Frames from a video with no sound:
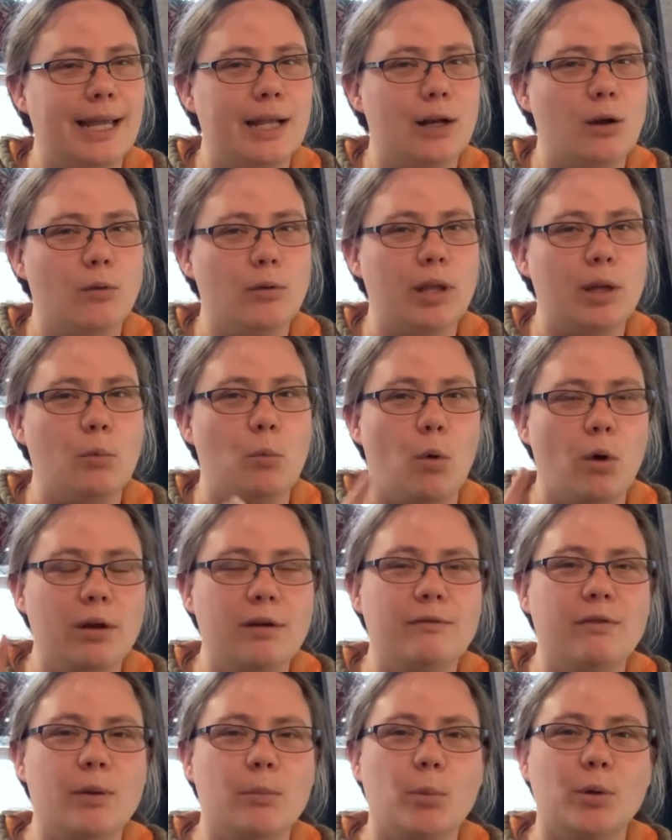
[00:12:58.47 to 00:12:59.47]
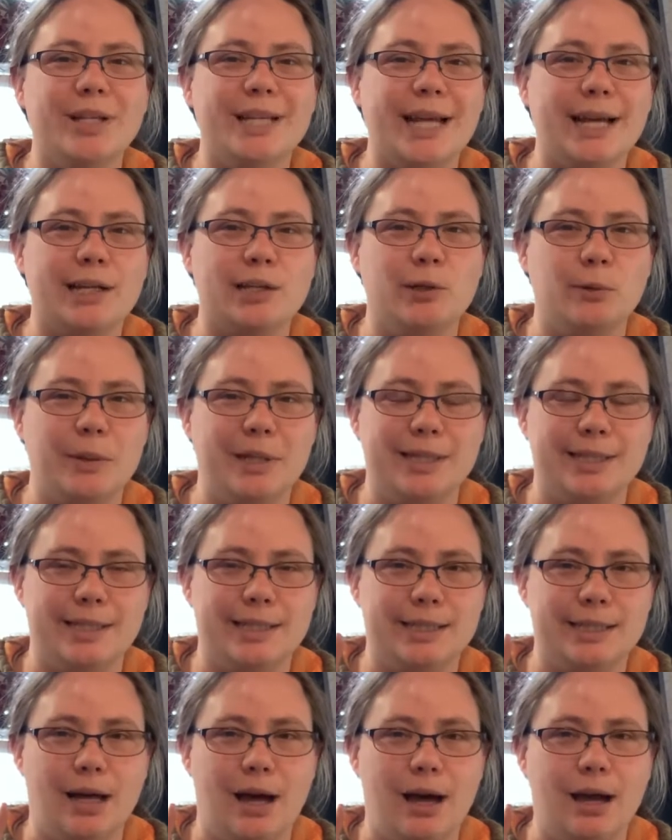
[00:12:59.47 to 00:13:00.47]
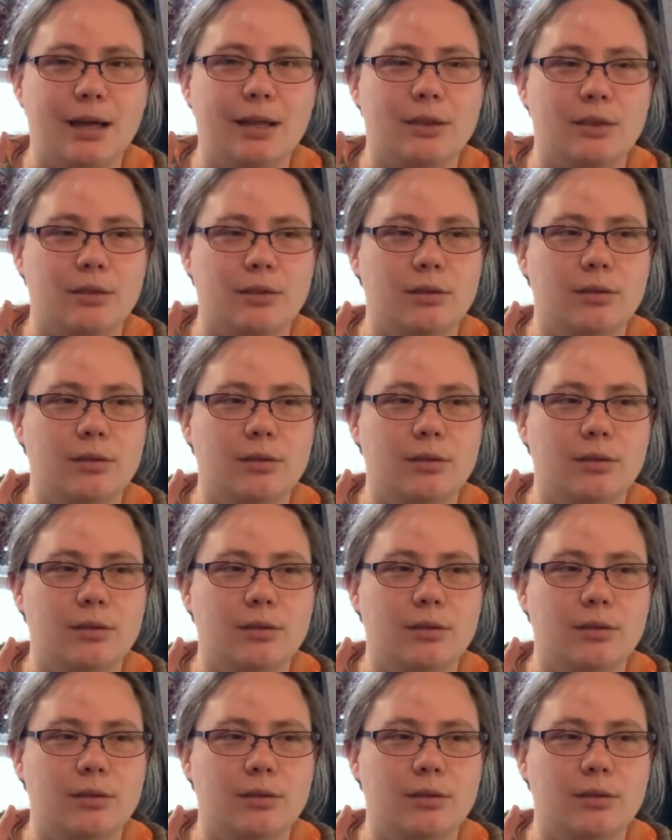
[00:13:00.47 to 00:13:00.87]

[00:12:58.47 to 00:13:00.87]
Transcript: and only one of them was actually in stock.